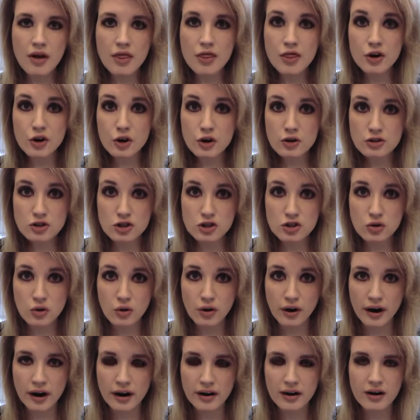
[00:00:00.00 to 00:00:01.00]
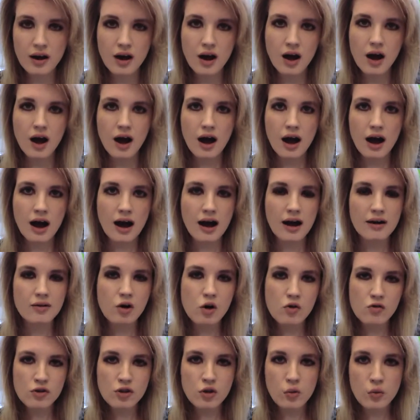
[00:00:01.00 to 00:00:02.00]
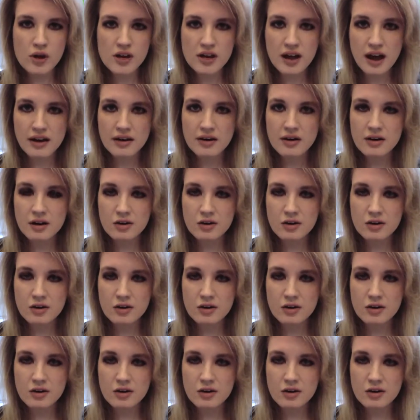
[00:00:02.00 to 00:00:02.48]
Third story. Over the weekend,